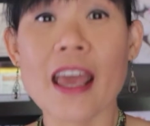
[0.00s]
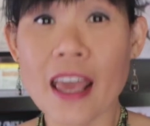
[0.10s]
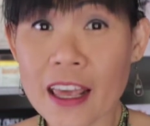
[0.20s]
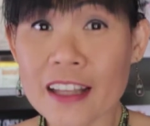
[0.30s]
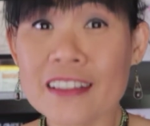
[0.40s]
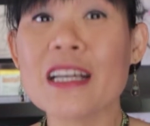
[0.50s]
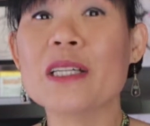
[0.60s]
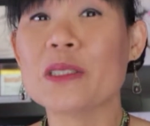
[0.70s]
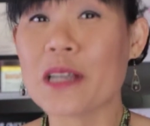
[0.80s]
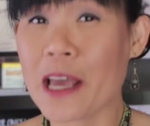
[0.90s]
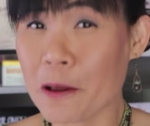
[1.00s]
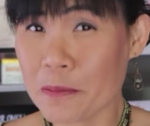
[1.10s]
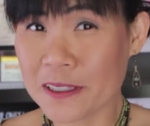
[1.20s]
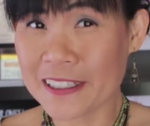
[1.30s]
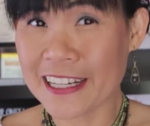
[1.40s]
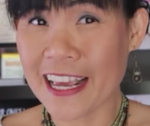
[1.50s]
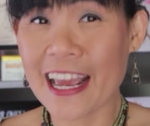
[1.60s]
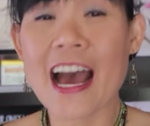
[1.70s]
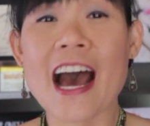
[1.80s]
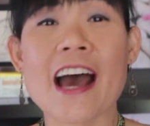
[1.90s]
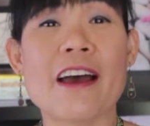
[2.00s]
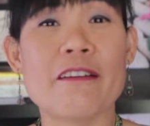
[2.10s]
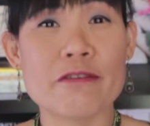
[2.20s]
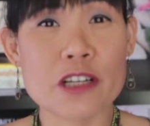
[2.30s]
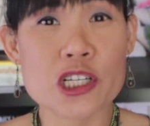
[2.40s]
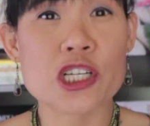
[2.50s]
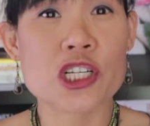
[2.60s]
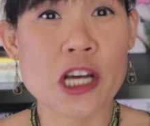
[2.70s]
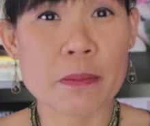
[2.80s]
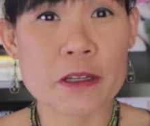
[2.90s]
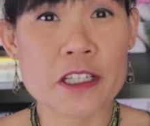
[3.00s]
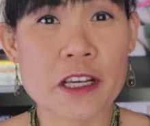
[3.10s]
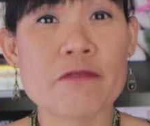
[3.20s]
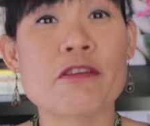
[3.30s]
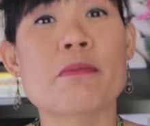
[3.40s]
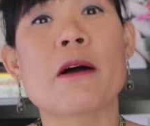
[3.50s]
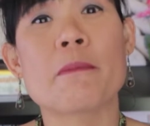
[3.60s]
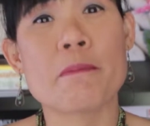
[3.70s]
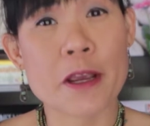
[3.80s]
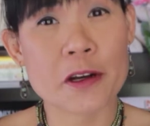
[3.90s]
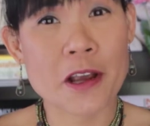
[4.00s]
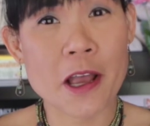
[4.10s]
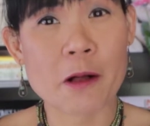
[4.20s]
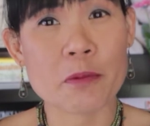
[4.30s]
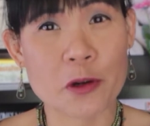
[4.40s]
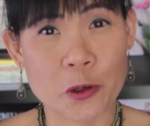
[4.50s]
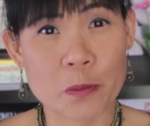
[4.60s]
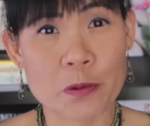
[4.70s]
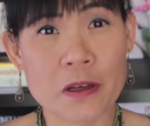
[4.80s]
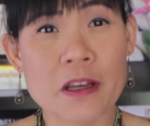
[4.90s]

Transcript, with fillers: And to help me today, I have Richard Charpentier from our Baker Help Group,